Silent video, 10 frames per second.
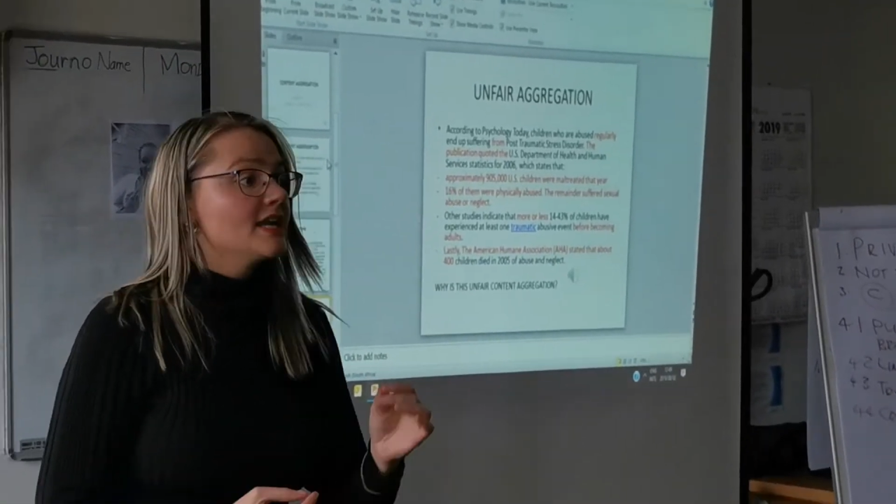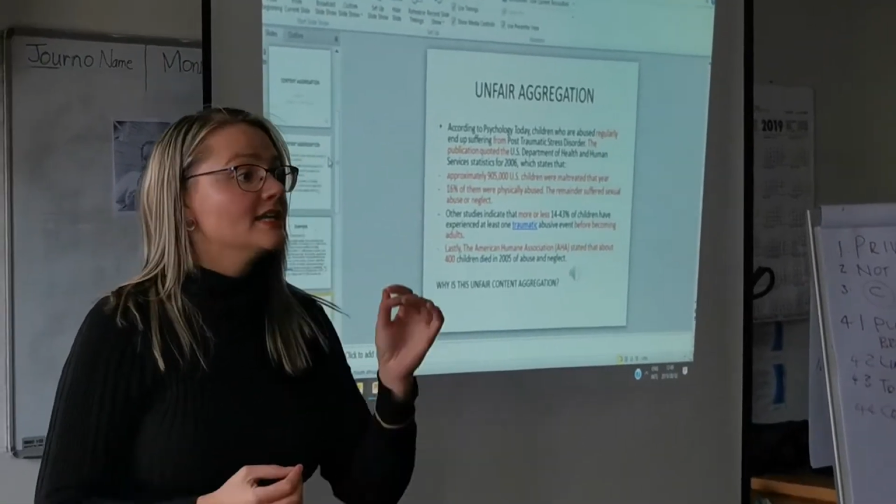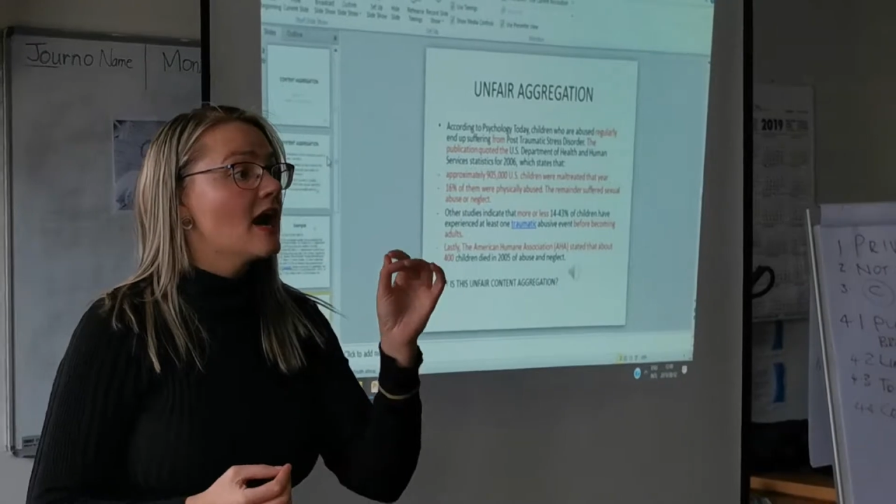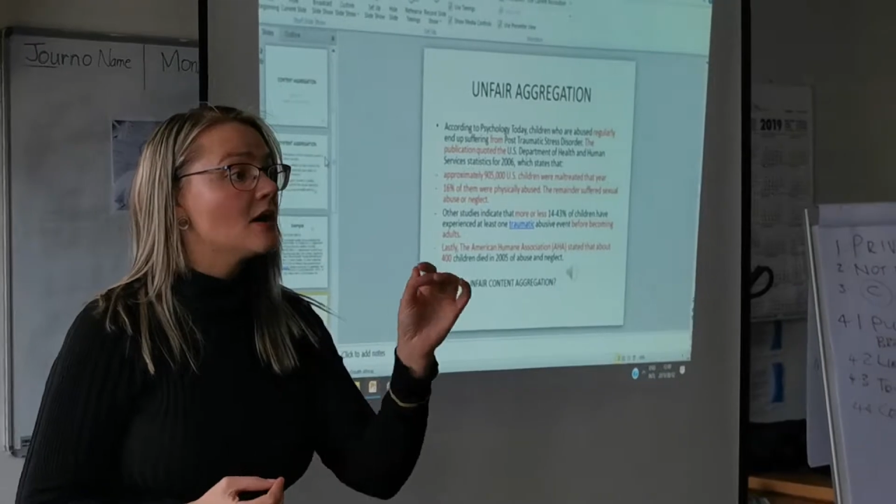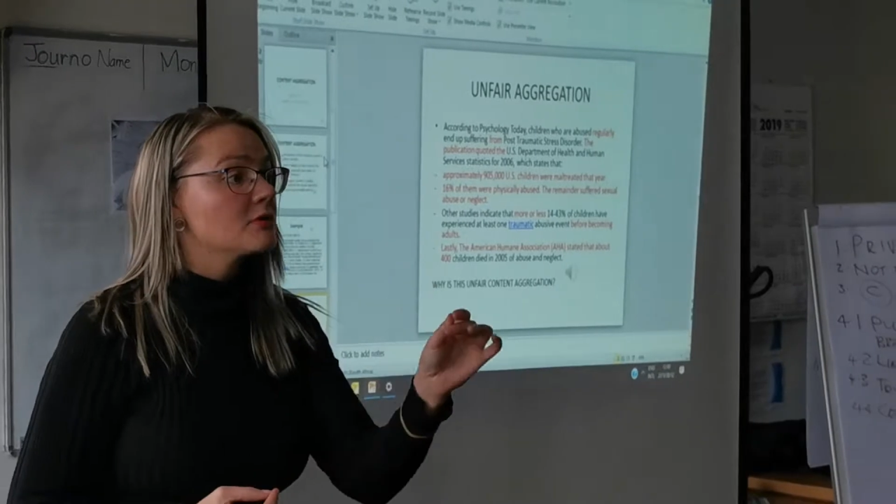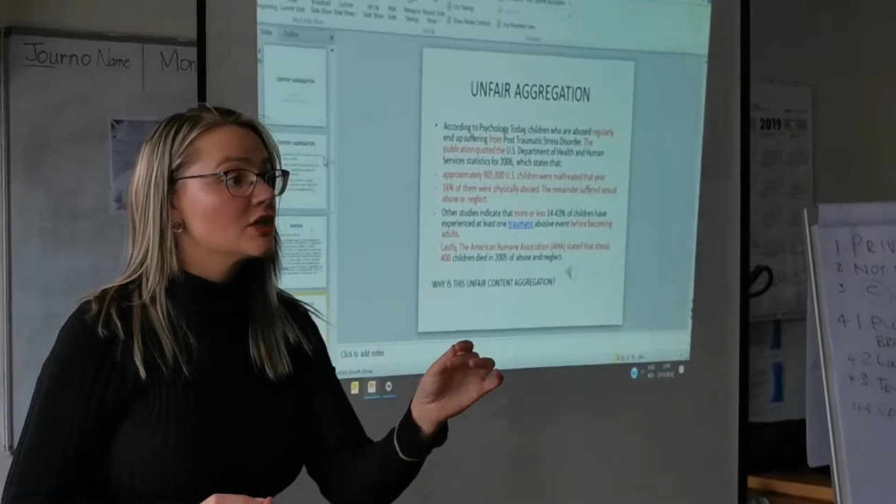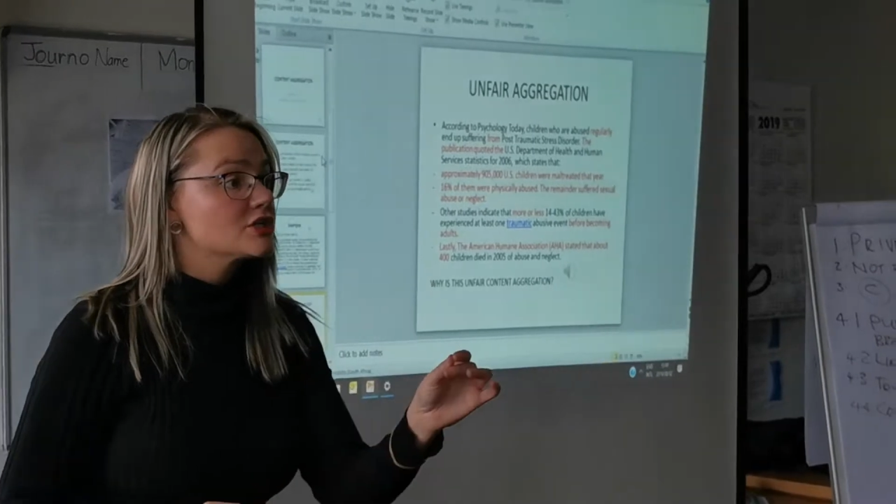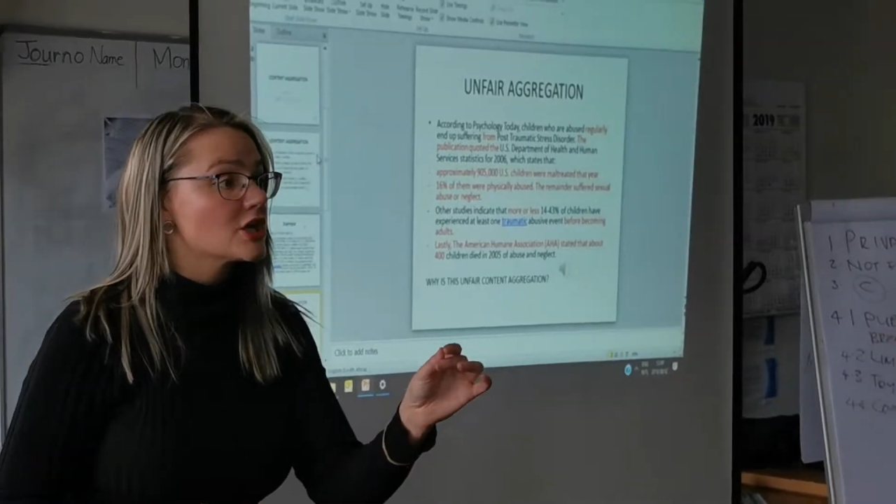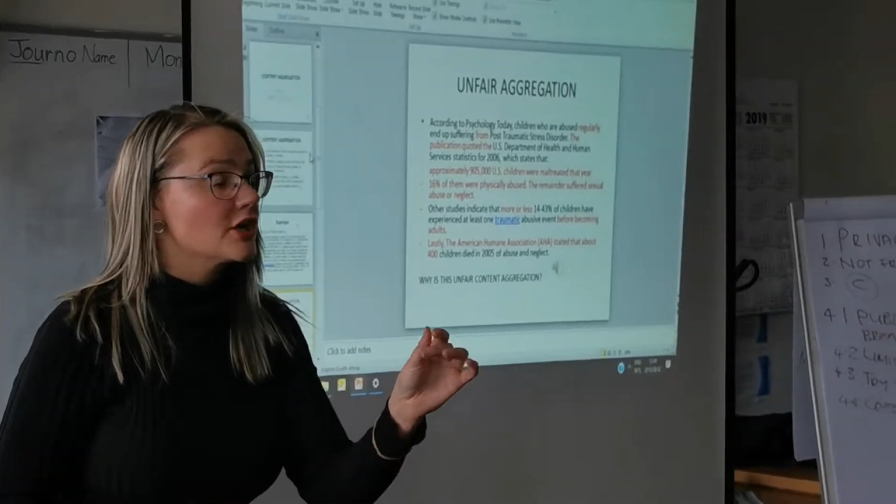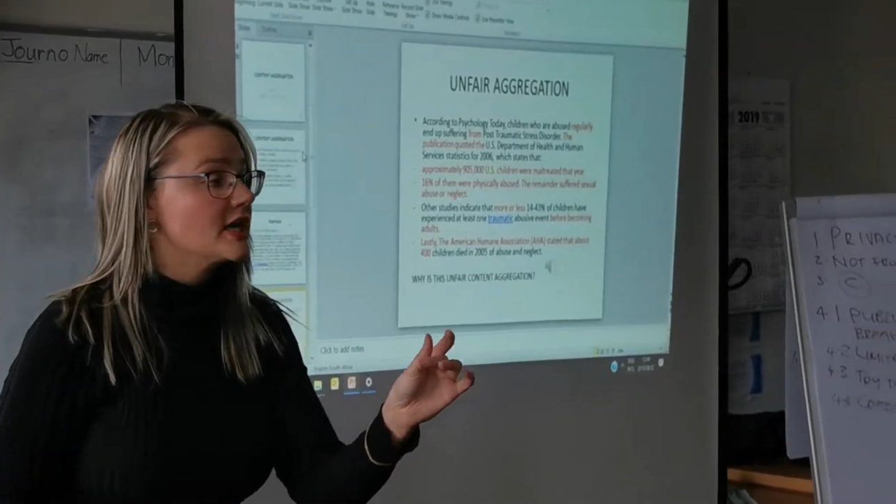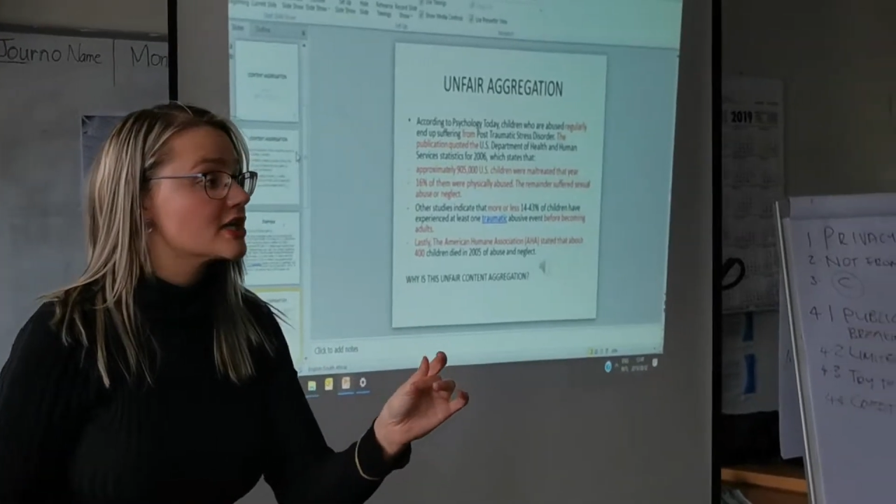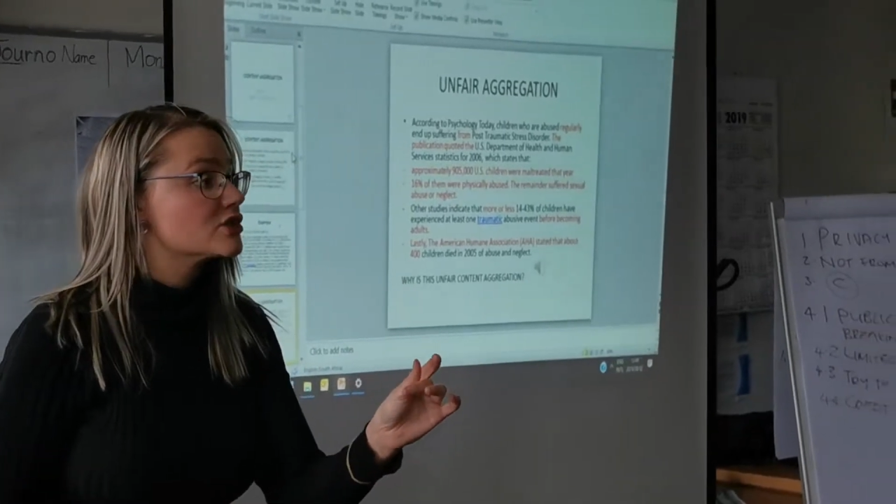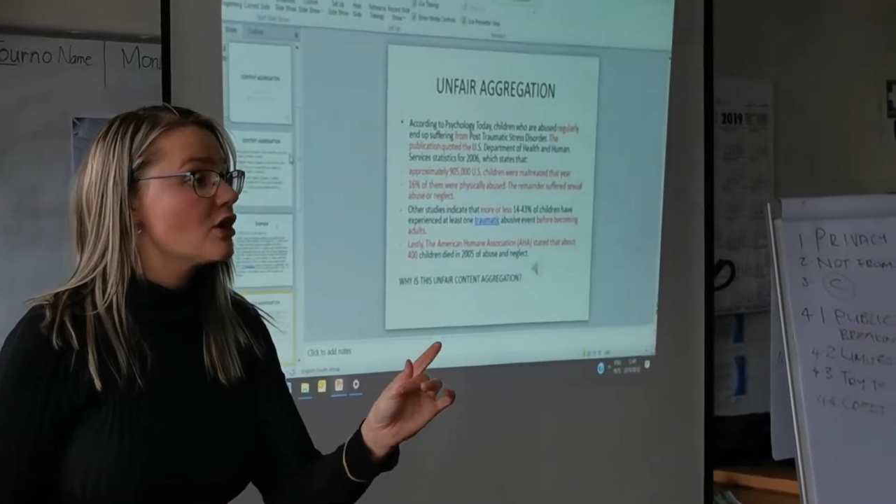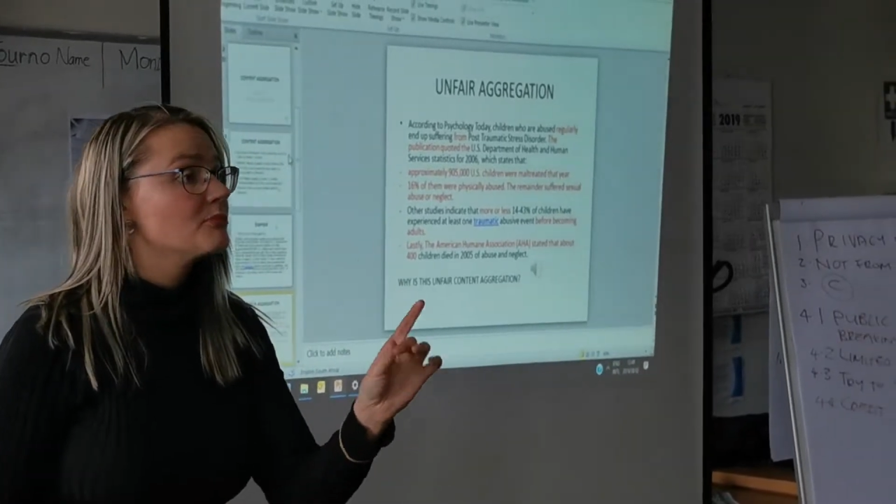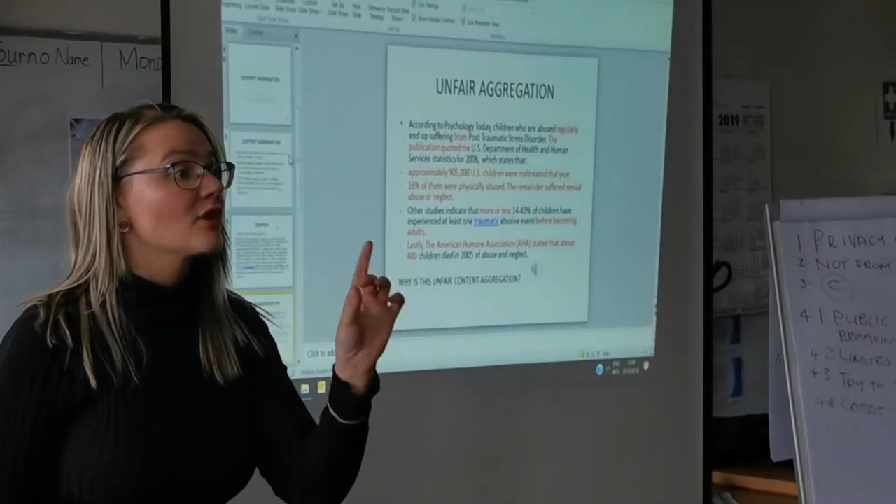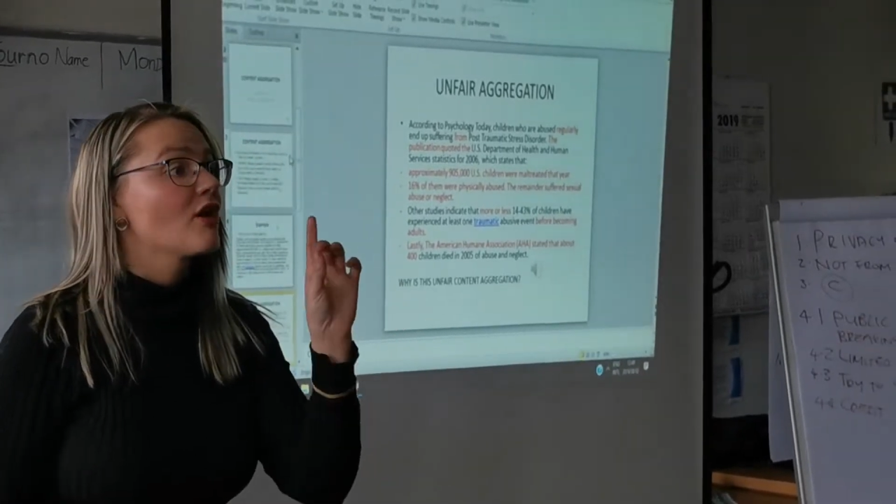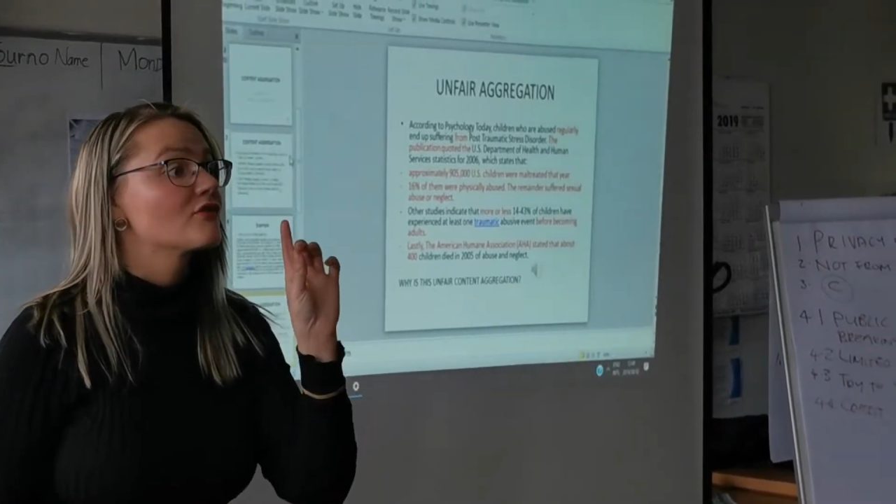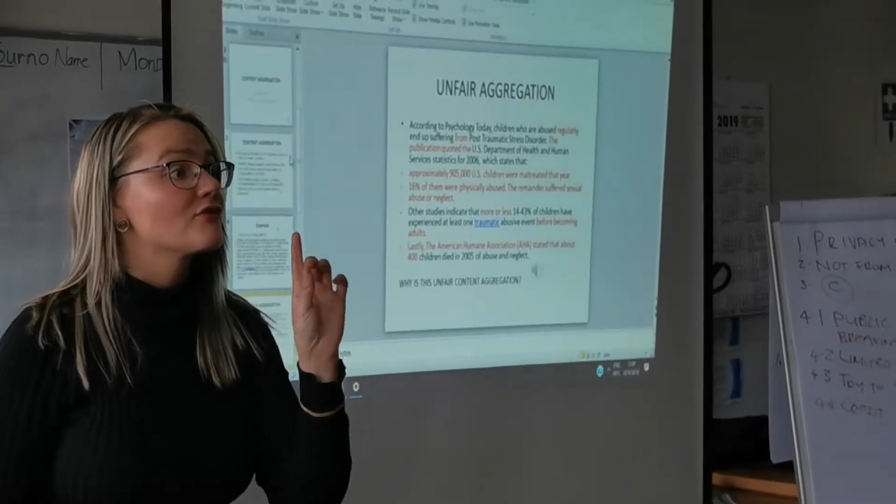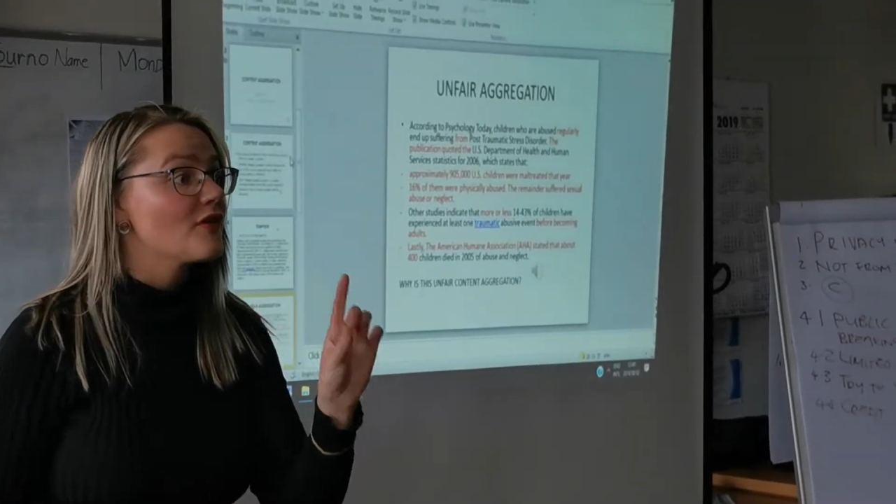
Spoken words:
Now I'm going to show you an example of